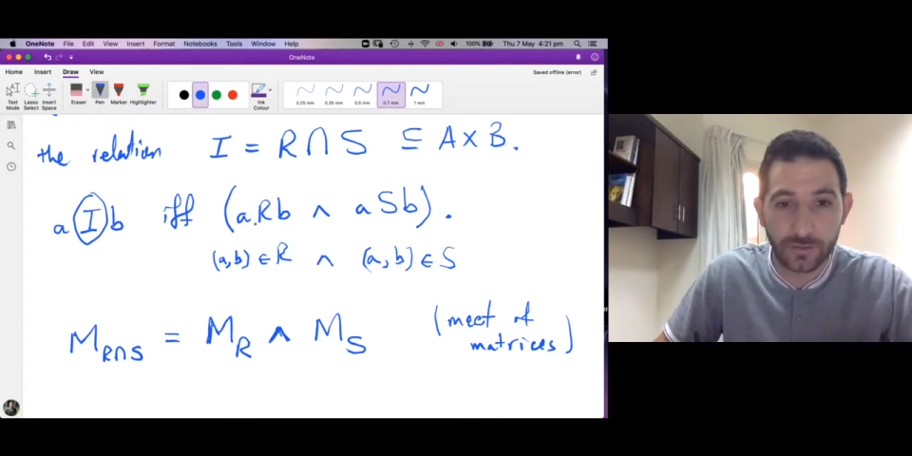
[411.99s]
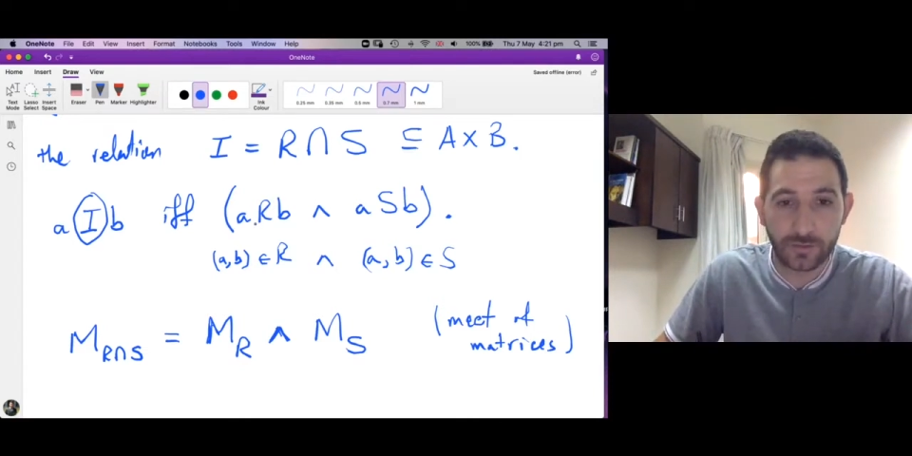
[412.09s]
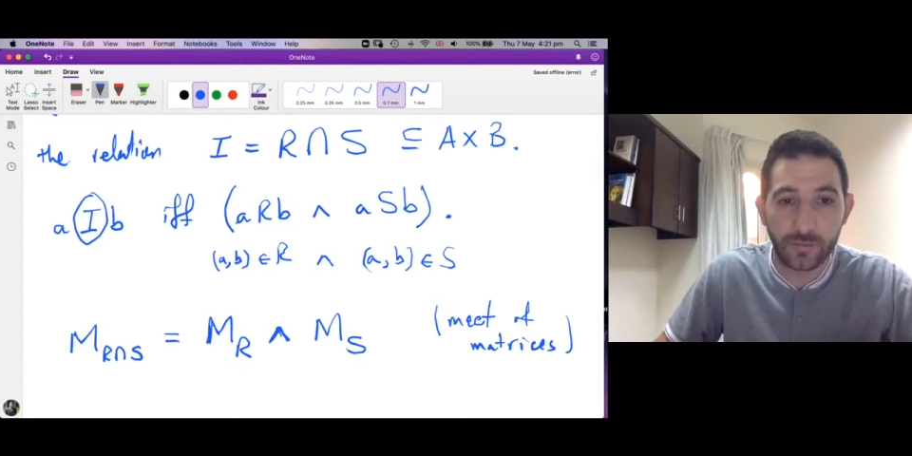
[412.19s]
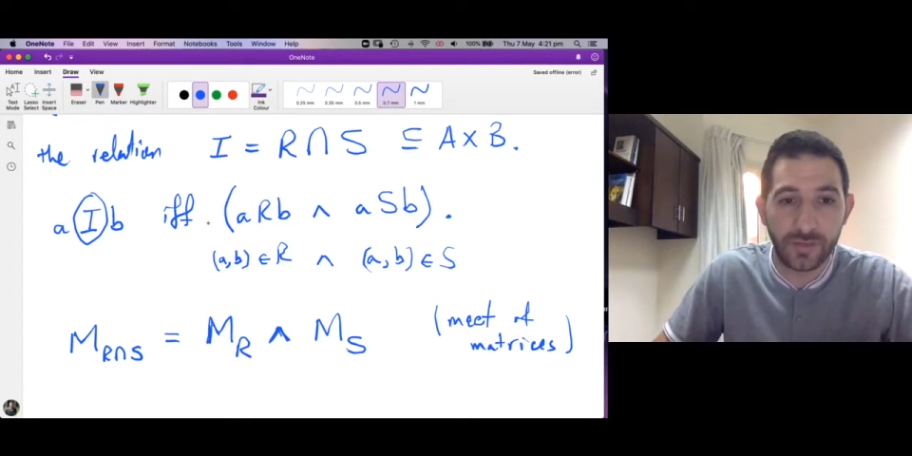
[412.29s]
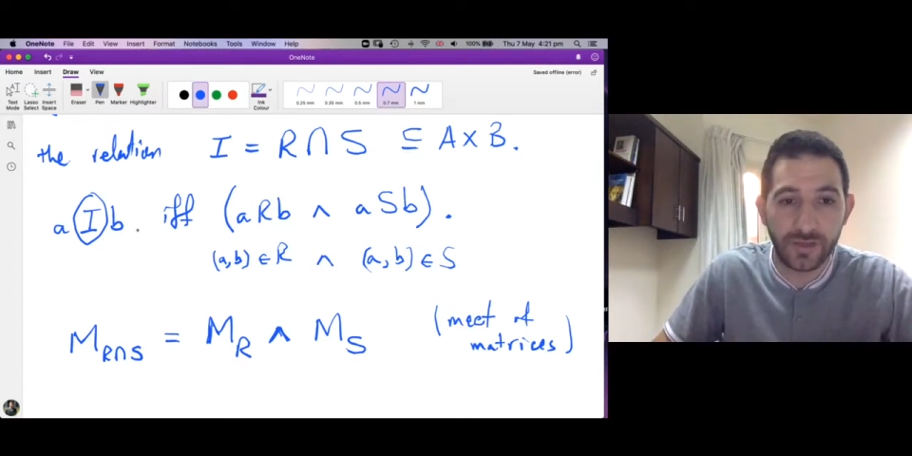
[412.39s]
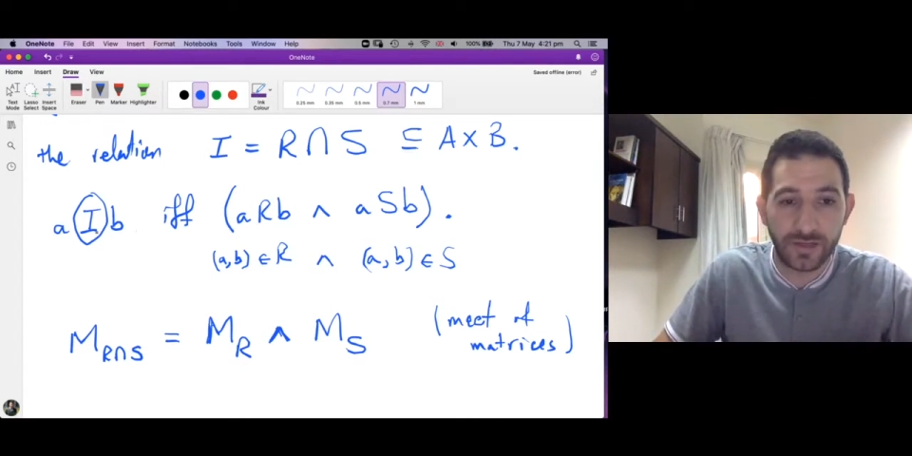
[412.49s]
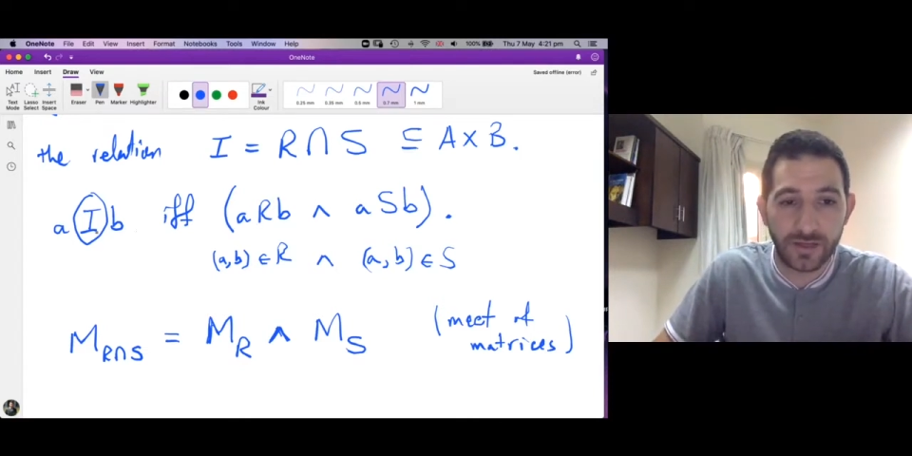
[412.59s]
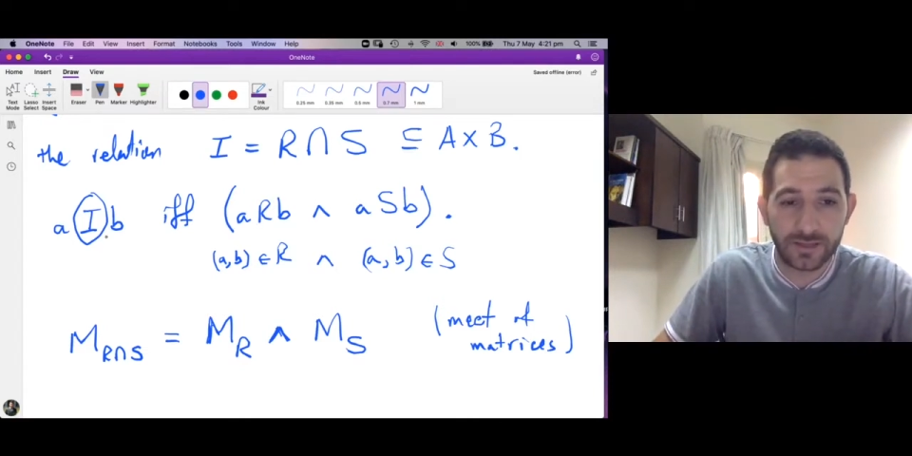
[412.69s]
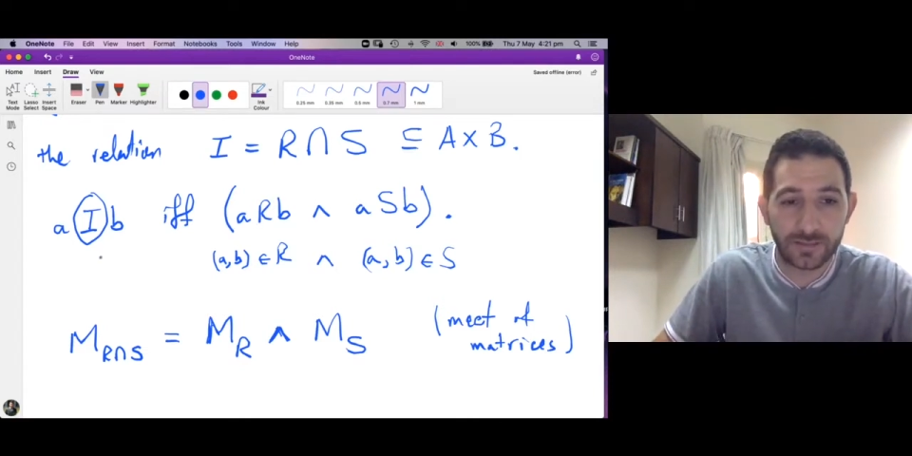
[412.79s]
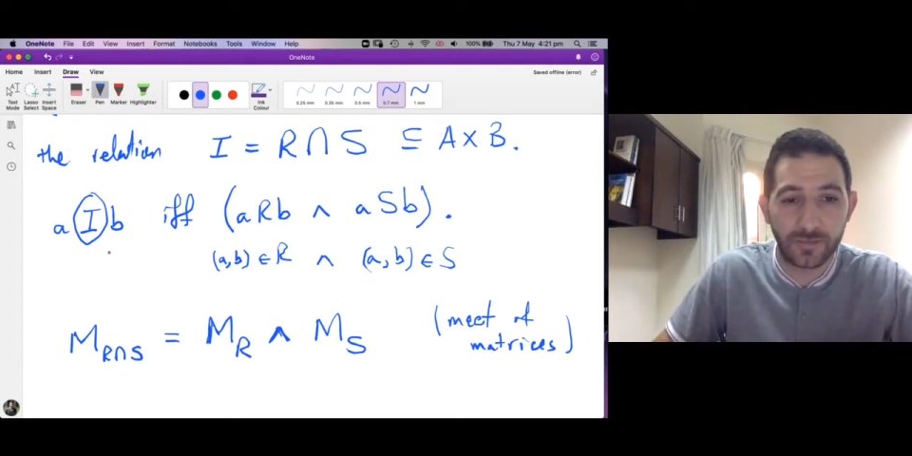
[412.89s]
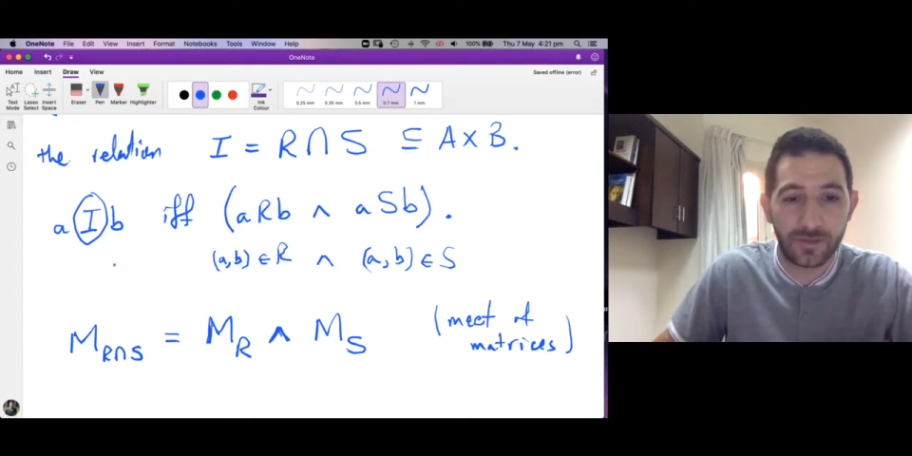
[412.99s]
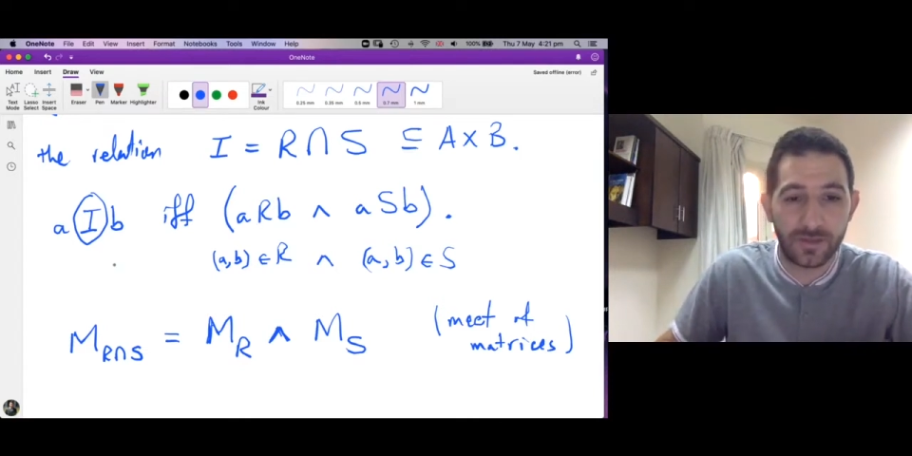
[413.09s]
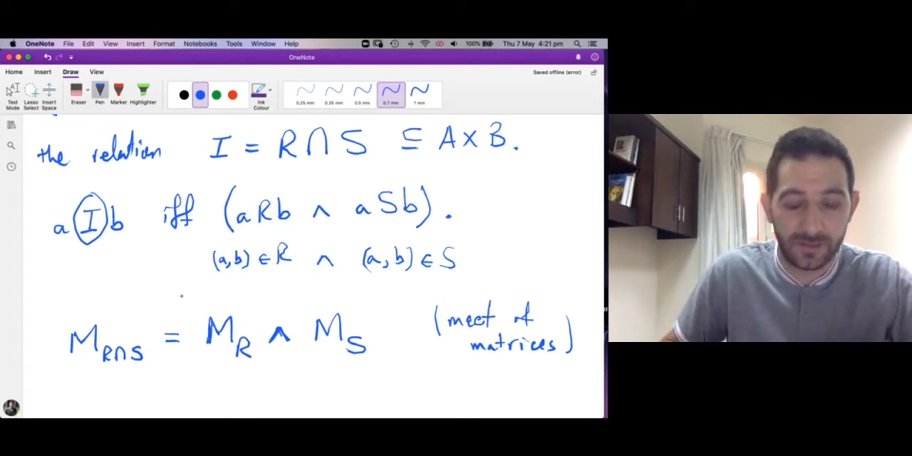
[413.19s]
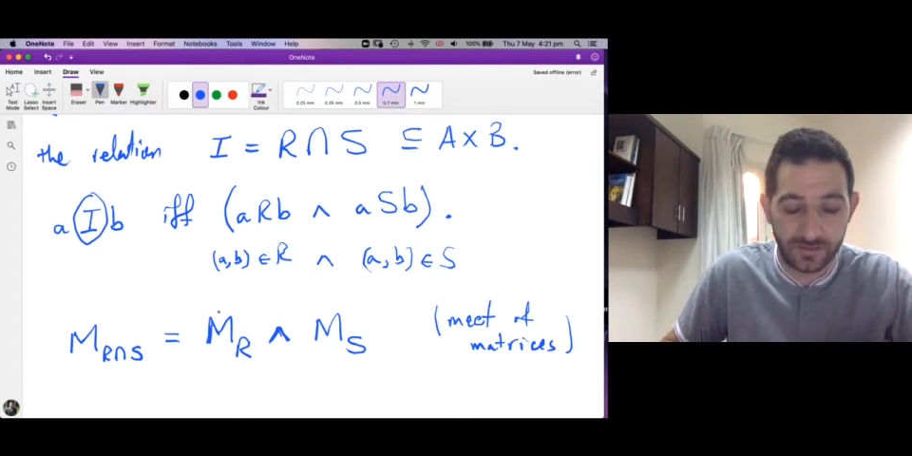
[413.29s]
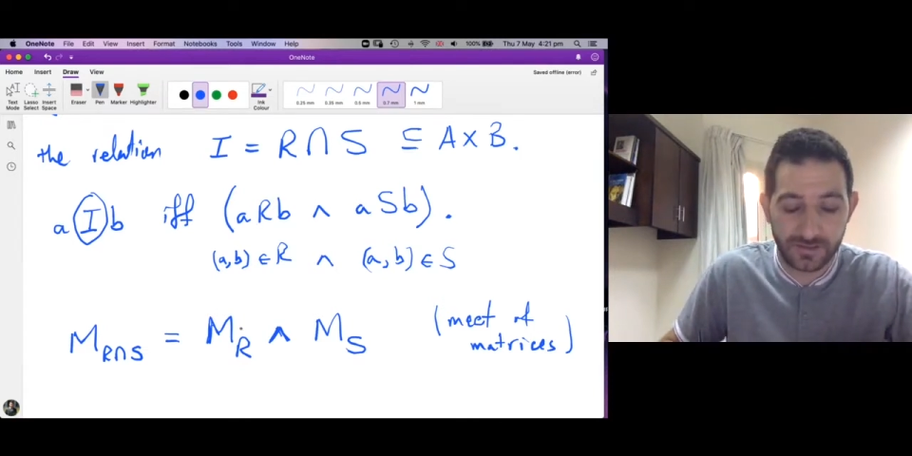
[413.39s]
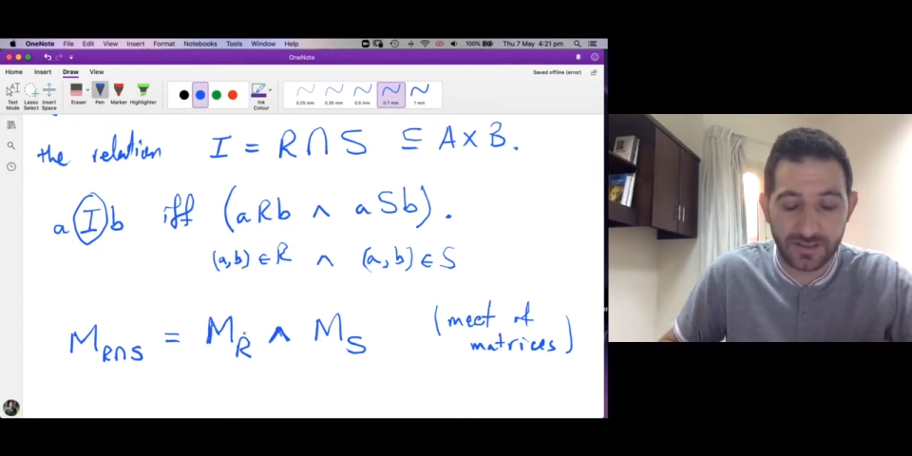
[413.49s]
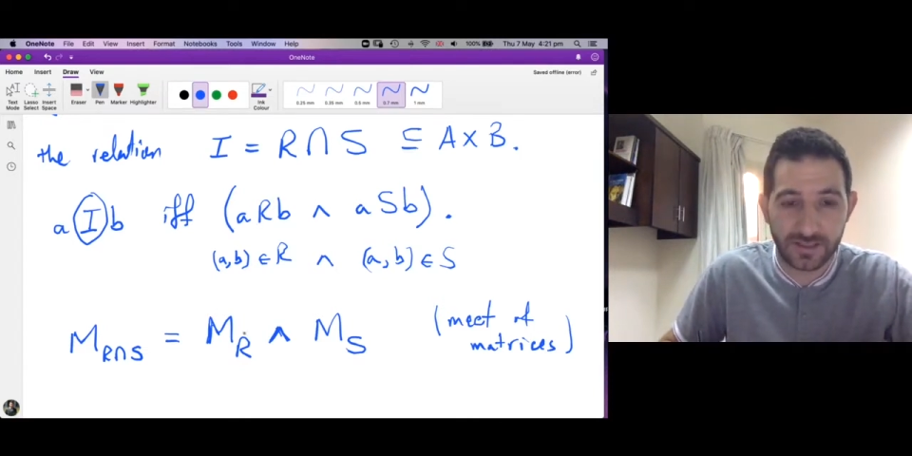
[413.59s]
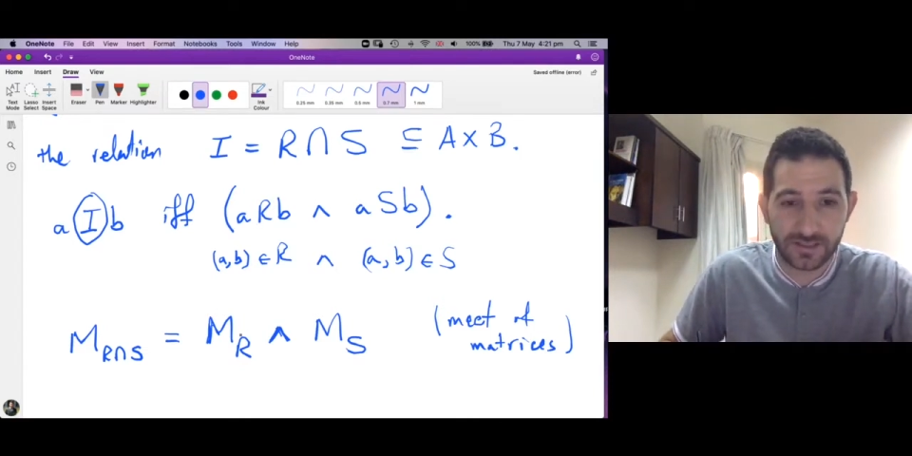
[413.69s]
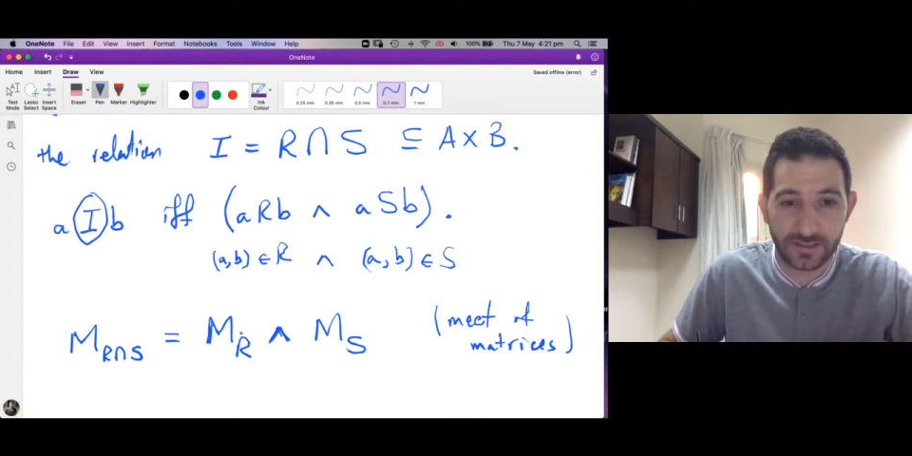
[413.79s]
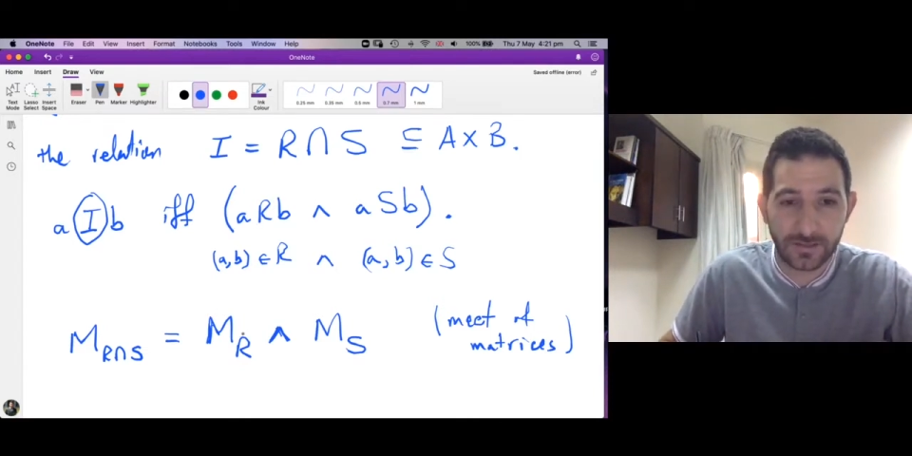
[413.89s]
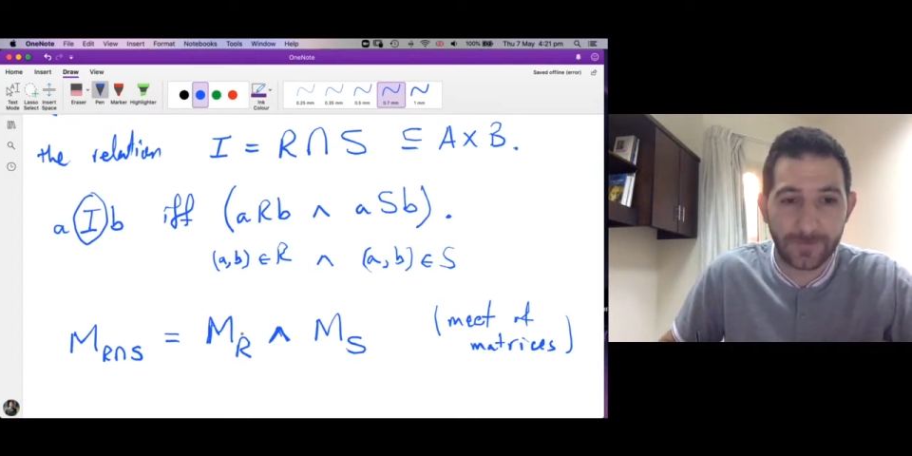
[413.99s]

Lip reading: to be related by the intersection.